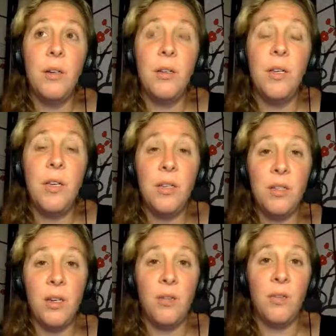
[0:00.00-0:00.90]

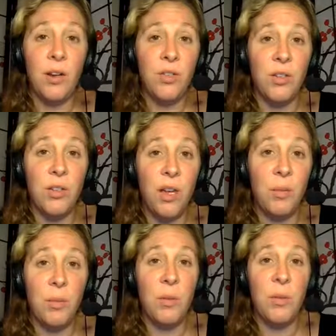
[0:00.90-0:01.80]
yeast infection
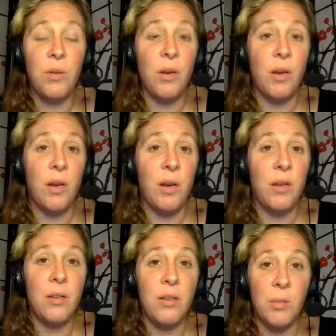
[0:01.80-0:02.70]
type
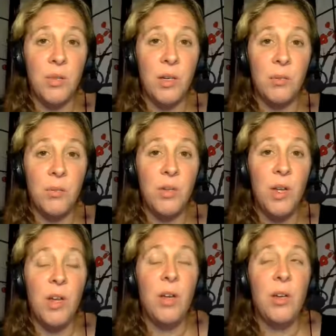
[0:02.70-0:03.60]
symptoms.
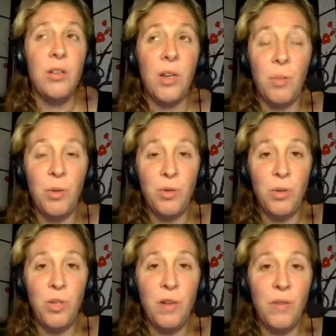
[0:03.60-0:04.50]
Some of those are
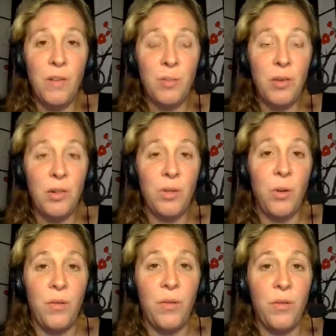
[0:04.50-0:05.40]
self
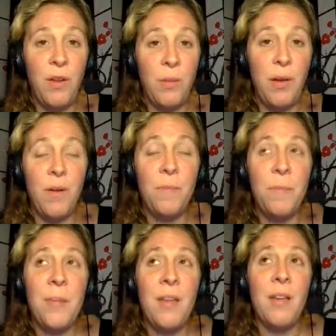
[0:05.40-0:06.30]
explanatory for female.
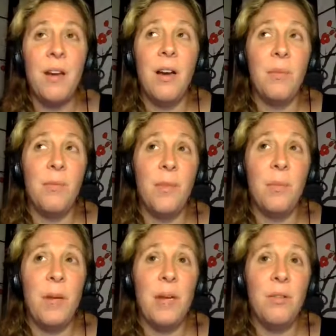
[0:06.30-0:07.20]
For
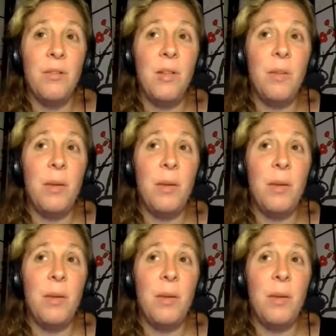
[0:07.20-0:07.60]
male, they